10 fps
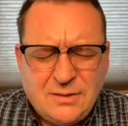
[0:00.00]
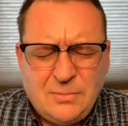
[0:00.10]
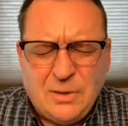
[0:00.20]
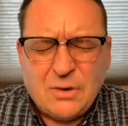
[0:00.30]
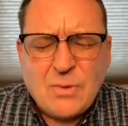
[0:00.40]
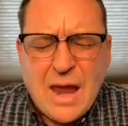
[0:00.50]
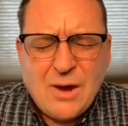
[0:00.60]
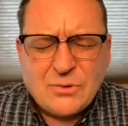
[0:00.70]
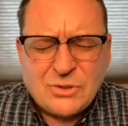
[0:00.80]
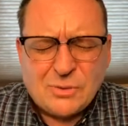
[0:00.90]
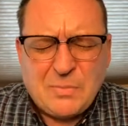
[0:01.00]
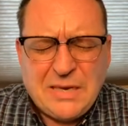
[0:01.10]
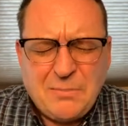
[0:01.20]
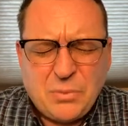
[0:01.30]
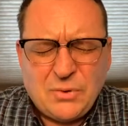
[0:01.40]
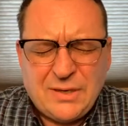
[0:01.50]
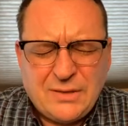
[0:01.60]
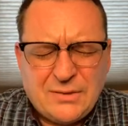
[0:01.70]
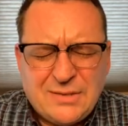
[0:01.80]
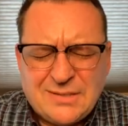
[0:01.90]
to be around your people
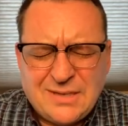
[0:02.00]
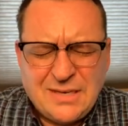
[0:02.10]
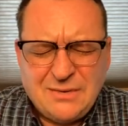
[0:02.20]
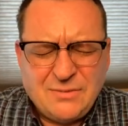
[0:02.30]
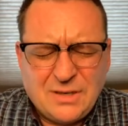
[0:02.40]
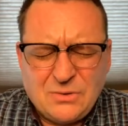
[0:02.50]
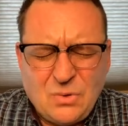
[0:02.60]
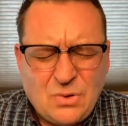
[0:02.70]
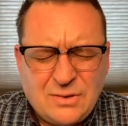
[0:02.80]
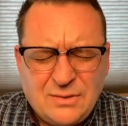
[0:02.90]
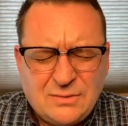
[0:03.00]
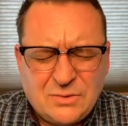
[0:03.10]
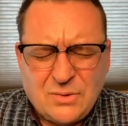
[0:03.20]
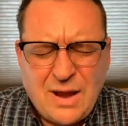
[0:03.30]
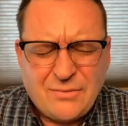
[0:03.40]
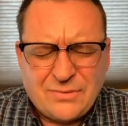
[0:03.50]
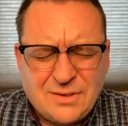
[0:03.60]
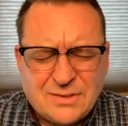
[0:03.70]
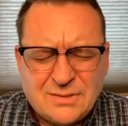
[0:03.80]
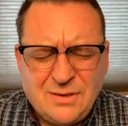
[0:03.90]
here this evening, Lord, and throughout
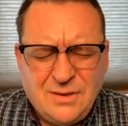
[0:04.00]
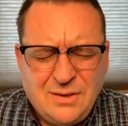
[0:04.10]
this